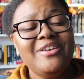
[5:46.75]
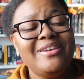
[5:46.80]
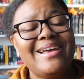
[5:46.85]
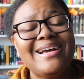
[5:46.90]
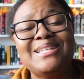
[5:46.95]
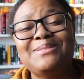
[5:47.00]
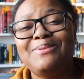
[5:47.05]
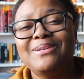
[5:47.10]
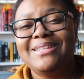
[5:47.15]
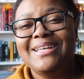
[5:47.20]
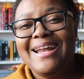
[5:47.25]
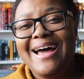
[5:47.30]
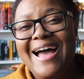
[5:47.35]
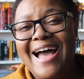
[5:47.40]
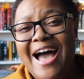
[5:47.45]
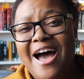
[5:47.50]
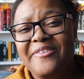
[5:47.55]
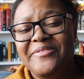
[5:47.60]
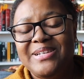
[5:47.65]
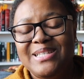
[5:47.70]
next book that I
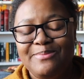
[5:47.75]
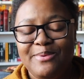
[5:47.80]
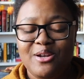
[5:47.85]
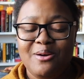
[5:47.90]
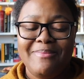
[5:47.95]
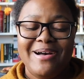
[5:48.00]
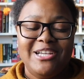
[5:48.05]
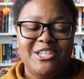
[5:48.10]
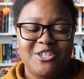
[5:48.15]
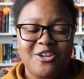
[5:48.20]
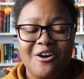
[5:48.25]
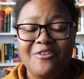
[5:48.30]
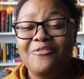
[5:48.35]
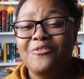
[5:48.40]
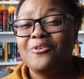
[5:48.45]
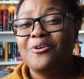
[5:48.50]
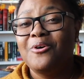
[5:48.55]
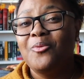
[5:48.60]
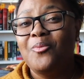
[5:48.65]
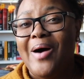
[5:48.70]
have has been on my shelf
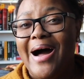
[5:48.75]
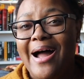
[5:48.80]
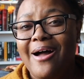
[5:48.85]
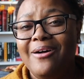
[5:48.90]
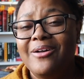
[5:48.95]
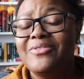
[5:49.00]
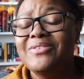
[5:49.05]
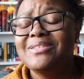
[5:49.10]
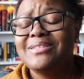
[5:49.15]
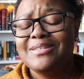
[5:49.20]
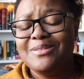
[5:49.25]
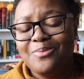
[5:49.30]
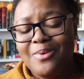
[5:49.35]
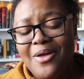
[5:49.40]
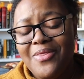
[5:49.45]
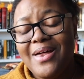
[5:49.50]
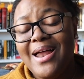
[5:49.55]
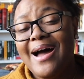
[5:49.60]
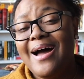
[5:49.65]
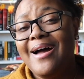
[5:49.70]
for a while, and this is
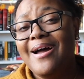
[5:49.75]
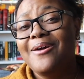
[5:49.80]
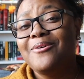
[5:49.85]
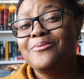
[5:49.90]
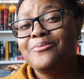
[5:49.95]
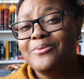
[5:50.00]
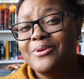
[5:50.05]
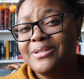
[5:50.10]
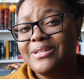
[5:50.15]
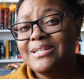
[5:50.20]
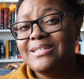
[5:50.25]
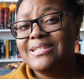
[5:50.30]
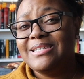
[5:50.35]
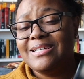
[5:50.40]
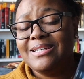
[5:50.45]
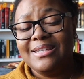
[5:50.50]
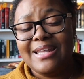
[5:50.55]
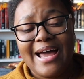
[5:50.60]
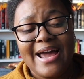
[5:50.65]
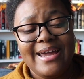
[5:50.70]
one that I really
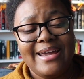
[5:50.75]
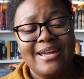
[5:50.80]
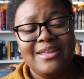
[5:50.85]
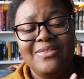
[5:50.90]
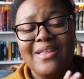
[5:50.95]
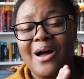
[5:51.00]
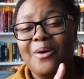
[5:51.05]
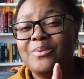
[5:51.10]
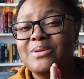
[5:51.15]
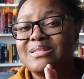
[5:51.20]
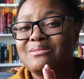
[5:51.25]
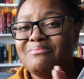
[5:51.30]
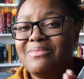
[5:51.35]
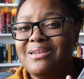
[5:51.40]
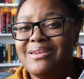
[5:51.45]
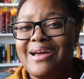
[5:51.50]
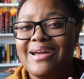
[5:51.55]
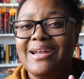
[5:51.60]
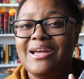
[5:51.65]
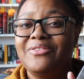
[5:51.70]
did like, and that was
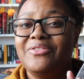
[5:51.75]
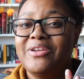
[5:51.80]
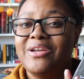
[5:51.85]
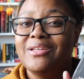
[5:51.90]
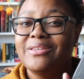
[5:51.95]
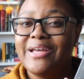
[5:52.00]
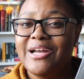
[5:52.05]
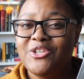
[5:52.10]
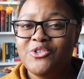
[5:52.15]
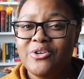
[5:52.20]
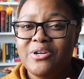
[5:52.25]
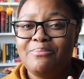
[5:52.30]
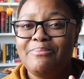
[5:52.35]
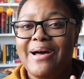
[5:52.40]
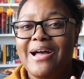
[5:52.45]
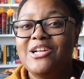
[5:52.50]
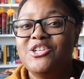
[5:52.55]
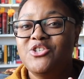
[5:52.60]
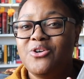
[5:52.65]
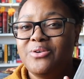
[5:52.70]
Midnight at the Electric
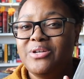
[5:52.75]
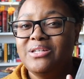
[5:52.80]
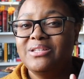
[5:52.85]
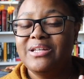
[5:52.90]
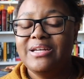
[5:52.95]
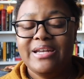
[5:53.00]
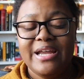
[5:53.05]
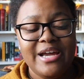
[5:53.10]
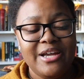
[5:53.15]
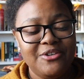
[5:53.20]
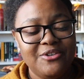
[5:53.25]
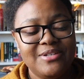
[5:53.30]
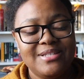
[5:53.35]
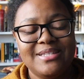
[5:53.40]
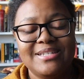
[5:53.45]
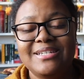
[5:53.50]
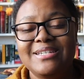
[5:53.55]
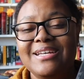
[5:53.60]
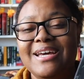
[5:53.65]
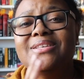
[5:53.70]
by Jodi Lynn
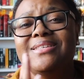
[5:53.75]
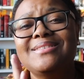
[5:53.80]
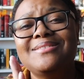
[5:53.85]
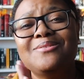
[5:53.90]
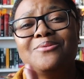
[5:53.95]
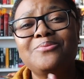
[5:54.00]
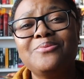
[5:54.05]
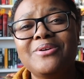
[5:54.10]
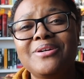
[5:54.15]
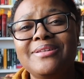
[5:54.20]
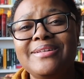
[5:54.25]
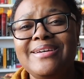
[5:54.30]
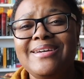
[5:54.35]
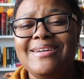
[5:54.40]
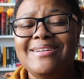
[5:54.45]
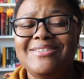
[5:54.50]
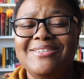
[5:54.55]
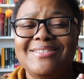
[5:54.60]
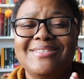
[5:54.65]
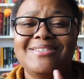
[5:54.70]
Anderson. This is a
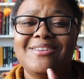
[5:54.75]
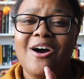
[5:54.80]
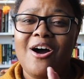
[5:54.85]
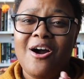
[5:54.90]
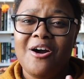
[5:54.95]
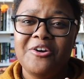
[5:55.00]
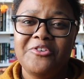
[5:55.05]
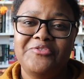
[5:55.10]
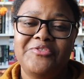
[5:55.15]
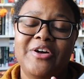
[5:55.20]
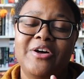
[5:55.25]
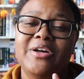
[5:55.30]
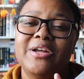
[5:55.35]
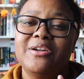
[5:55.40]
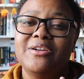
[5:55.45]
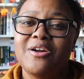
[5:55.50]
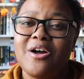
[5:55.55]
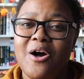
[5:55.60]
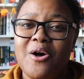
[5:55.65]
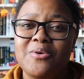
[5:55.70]
really just heartfelt
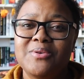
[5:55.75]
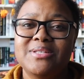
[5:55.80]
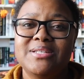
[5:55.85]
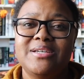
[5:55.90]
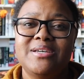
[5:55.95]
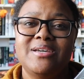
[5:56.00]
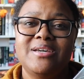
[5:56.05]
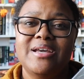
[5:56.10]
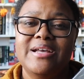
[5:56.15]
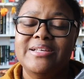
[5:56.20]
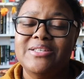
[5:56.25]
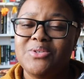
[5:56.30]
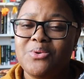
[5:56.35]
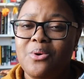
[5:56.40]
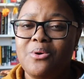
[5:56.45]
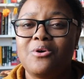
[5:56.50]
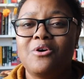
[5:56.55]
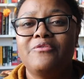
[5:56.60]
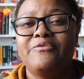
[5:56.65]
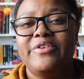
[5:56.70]
and cozy
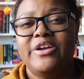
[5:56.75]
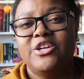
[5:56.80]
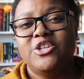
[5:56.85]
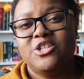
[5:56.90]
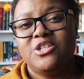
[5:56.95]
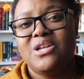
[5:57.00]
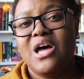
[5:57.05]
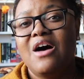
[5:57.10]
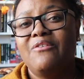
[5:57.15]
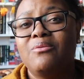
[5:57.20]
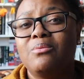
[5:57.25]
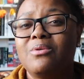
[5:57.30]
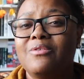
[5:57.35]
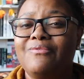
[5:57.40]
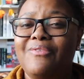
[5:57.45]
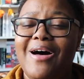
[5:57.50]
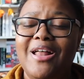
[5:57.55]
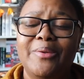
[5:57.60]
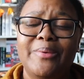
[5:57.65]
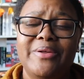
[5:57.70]
historical fiction novel. We're
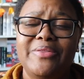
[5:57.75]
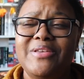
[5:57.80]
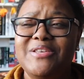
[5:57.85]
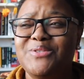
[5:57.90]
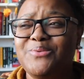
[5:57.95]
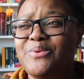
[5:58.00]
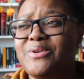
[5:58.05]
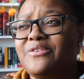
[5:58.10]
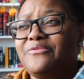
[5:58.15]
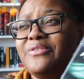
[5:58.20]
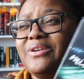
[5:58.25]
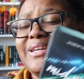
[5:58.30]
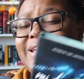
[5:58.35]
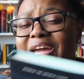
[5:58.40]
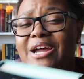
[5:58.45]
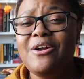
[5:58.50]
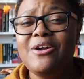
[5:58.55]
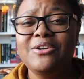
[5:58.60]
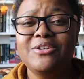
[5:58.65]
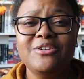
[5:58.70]
following these 3 different
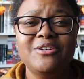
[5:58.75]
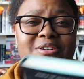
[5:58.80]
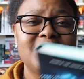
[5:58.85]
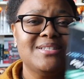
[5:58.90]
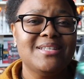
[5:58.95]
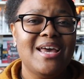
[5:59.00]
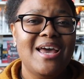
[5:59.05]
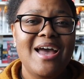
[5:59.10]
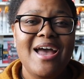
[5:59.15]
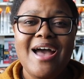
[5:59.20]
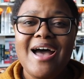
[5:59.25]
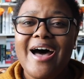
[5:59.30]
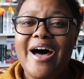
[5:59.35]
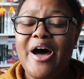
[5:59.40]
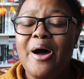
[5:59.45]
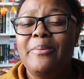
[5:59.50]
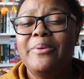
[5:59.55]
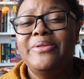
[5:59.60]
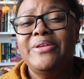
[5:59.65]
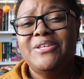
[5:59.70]
characters
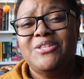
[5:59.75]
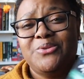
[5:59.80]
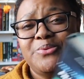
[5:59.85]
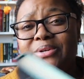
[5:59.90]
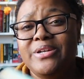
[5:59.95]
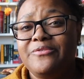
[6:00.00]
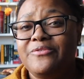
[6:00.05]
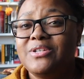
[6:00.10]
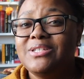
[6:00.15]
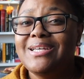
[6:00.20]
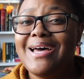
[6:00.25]
in these 3 different